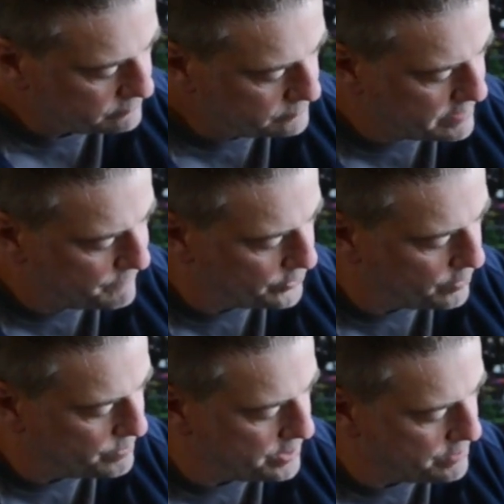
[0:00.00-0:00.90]
if you're
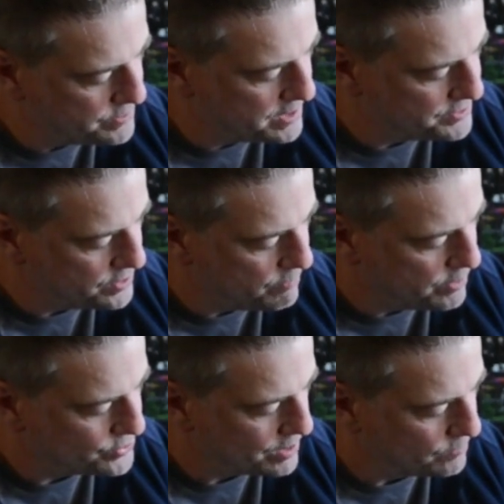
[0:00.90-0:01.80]
going to use this and you want
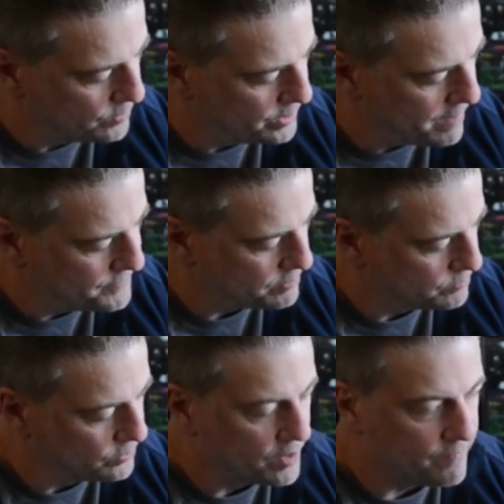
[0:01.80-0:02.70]
to try to roll it off to a
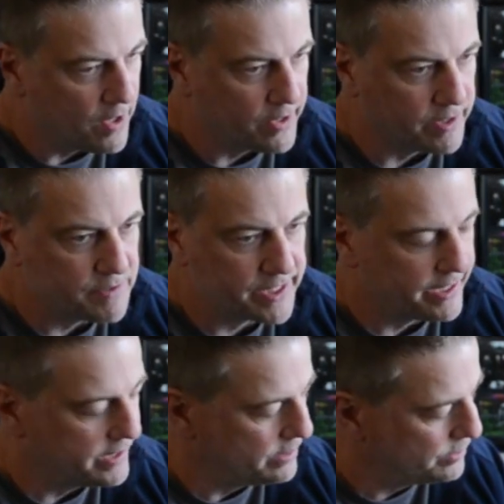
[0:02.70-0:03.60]
real low volume to kind
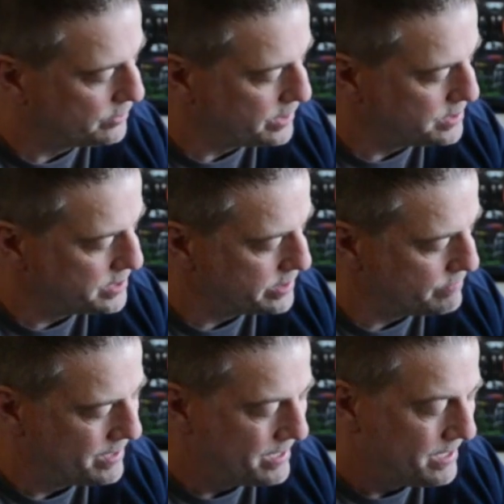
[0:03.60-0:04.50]
of get a good clean
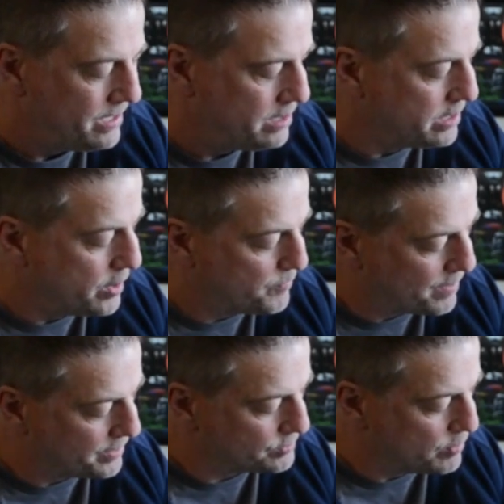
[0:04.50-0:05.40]
tone, you're
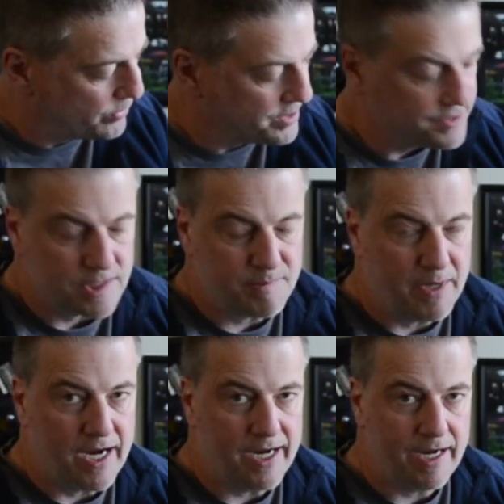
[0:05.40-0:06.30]
probably going to replace this
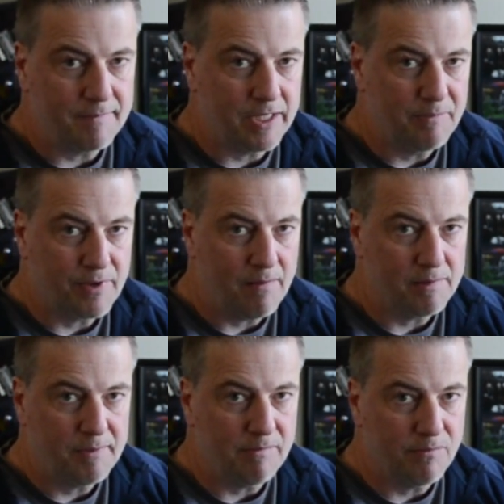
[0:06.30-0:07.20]
pot. I'm going to probably
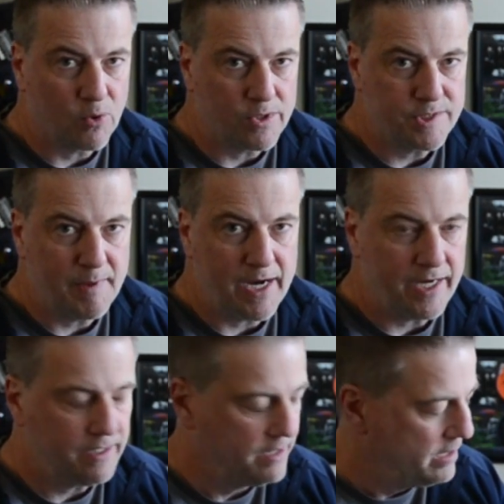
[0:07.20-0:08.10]
put a Bourne's
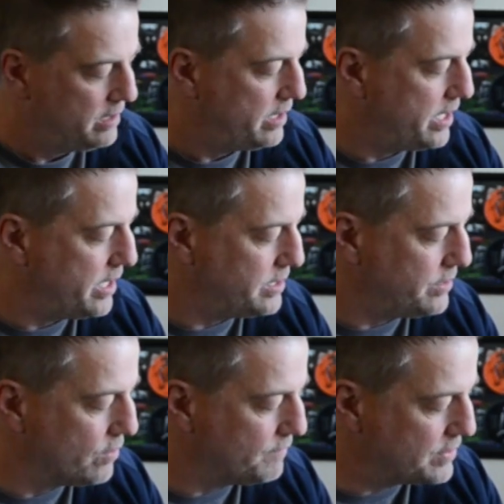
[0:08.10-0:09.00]
pot in
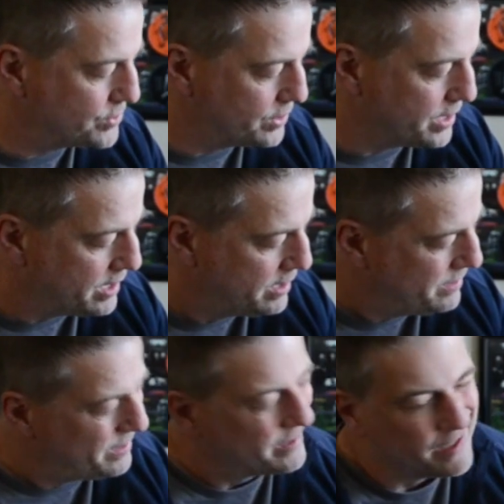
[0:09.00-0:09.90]
here eventually.
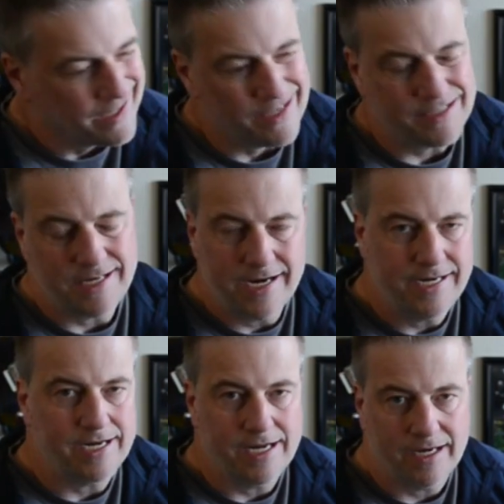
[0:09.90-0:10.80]
Again, it's an
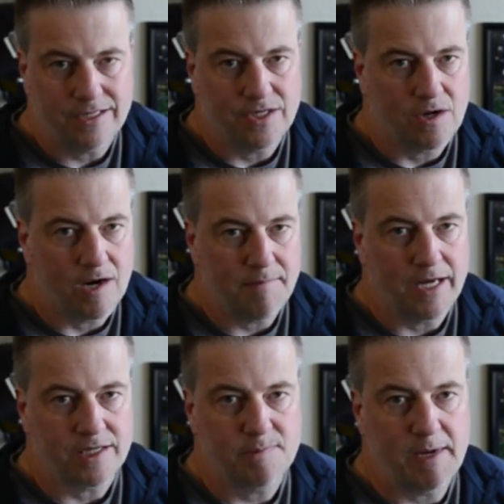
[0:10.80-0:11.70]
$899 guitar. I'm
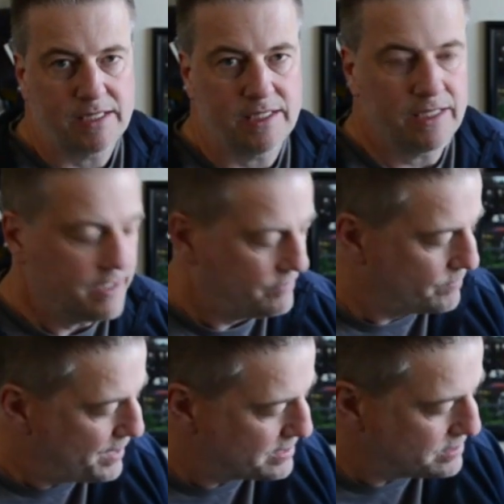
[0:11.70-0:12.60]
not expecting a
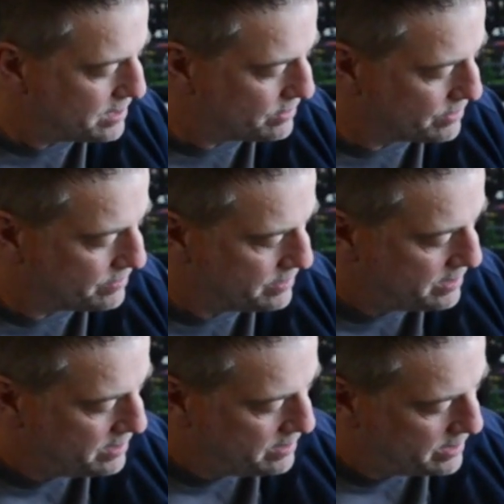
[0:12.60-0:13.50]

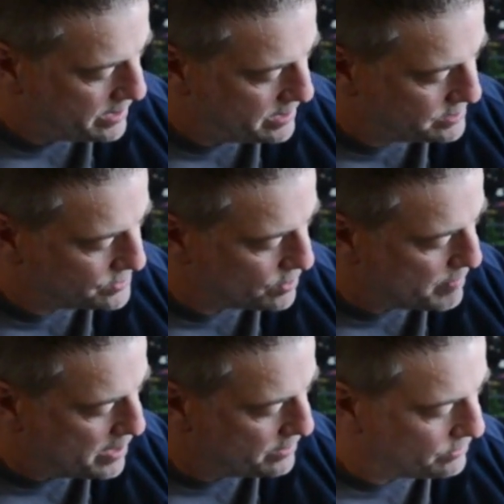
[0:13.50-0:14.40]
$3,000 starter
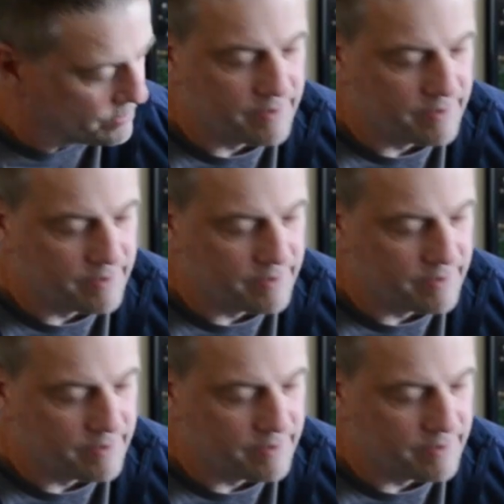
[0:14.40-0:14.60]
model or